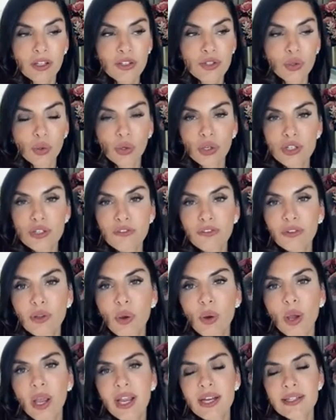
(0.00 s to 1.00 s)
George
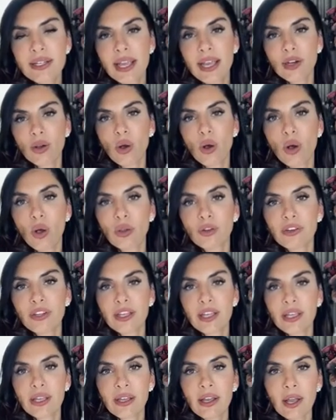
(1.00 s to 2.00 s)
Floyd and all
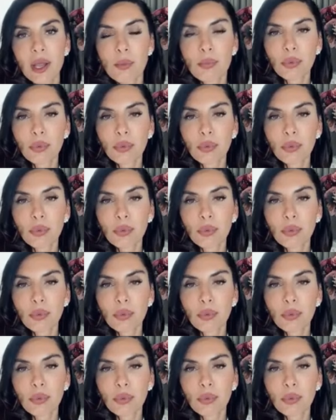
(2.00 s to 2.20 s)
the